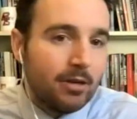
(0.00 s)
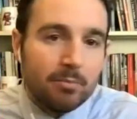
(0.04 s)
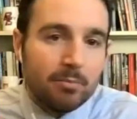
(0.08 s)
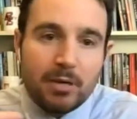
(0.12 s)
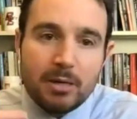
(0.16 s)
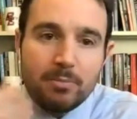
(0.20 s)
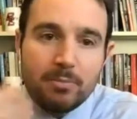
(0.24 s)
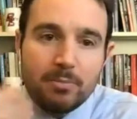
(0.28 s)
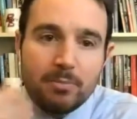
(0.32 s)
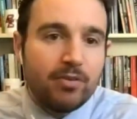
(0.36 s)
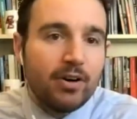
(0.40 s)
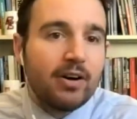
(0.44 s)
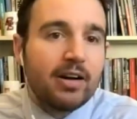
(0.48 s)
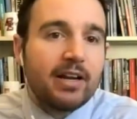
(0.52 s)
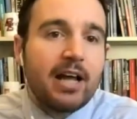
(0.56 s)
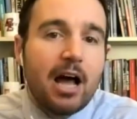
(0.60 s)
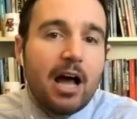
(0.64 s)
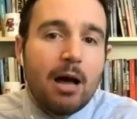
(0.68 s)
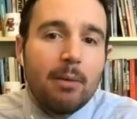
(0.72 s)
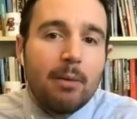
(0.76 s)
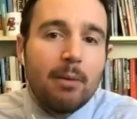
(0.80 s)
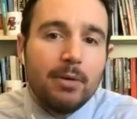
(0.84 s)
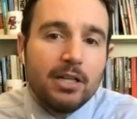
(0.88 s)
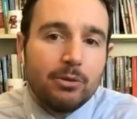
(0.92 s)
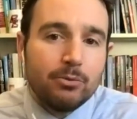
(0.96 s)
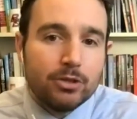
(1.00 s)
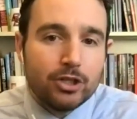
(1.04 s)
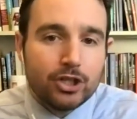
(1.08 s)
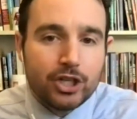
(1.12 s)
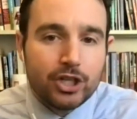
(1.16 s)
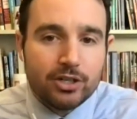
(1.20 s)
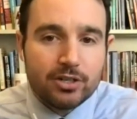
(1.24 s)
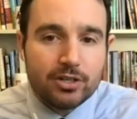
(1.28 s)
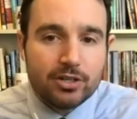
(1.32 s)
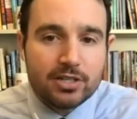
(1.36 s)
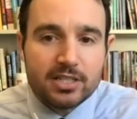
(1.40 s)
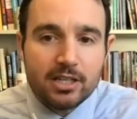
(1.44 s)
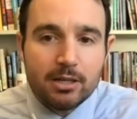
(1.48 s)
People very commonly will
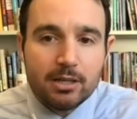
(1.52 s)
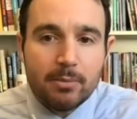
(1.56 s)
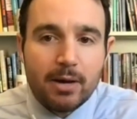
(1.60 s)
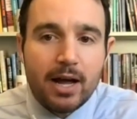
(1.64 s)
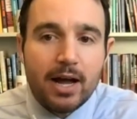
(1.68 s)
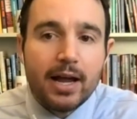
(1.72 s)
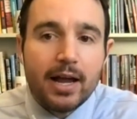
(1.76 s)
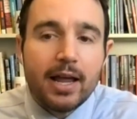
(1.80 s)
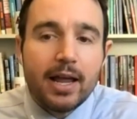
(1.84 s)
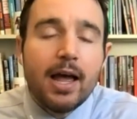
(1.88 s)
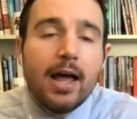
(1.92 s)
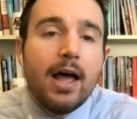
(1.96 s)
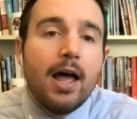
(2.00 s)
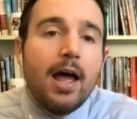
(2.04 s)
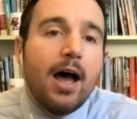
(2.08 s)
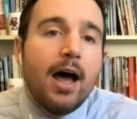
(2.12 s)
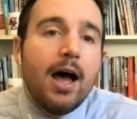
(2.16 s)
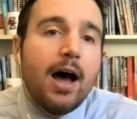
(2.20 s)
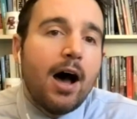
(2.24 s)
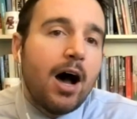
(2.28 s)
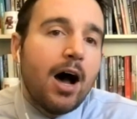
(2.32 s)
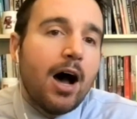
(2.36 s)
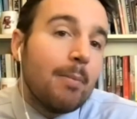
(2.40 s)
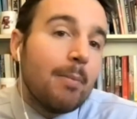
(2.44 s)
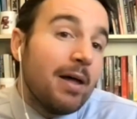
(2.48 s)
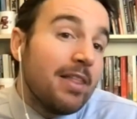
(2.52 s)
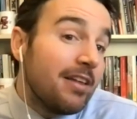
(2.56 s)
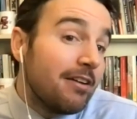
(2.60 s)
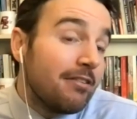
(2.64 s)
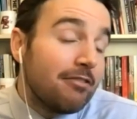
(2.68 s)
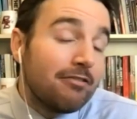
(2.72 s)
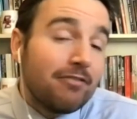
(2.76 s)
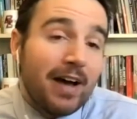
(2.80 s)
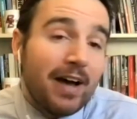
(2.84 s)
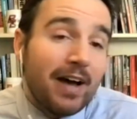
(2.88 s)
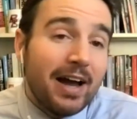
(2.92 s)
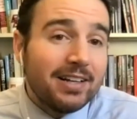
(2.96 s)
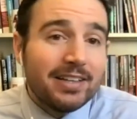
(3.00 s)
share syllabi. And then
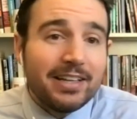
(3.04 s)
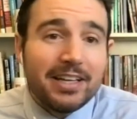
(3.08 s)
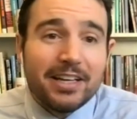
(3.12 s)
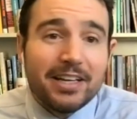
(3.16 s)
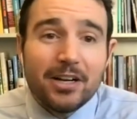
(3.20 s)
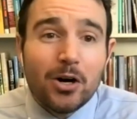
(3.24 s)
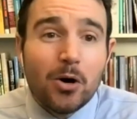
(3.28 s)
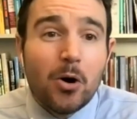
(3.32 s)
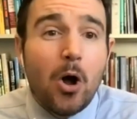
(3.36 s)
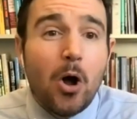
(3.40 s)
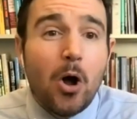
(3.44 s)
finally,